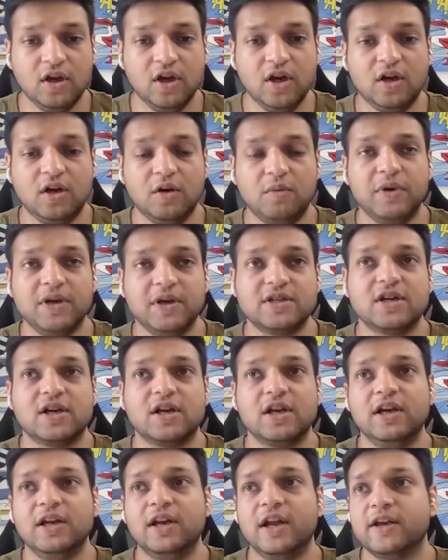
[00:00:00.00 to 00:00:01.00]
It
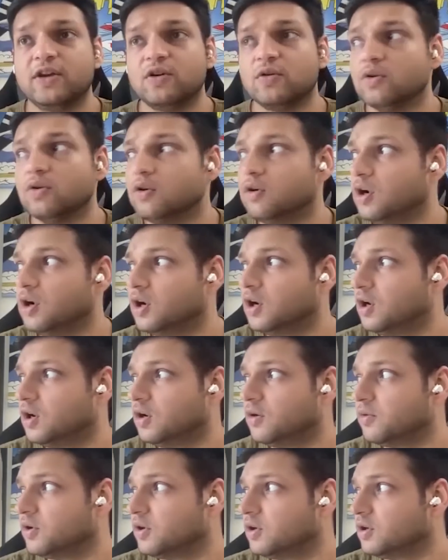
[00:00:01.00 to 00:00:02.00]
basically
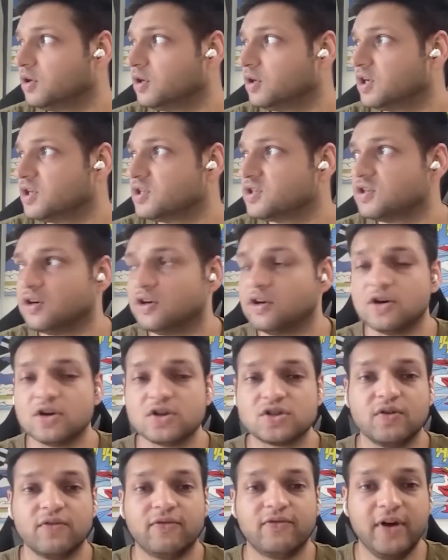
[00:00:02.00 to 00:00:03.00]

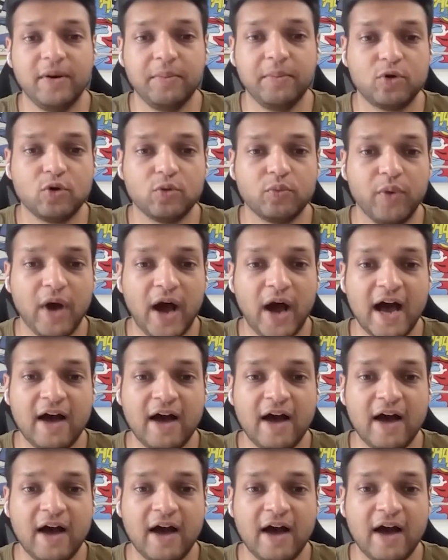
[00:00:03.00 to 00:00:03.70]
considers the web to